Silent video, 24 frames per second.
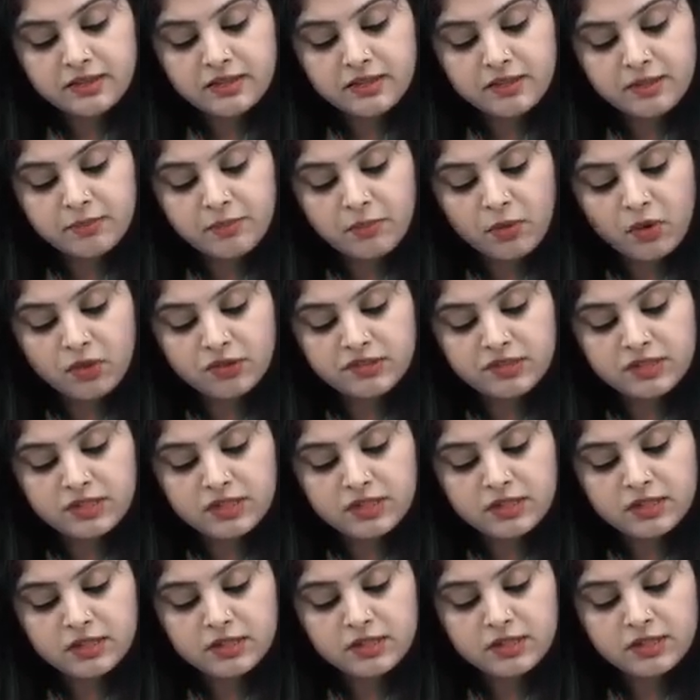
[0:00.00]

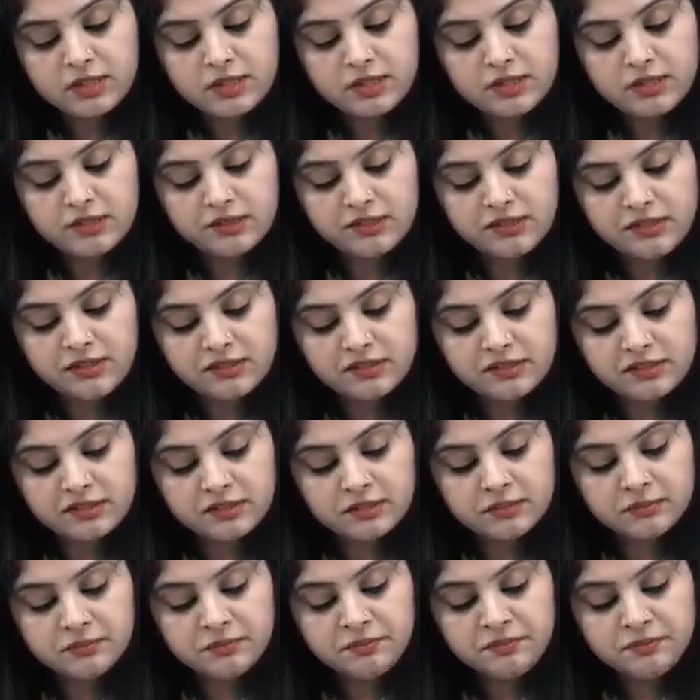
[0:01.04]
deposit disease.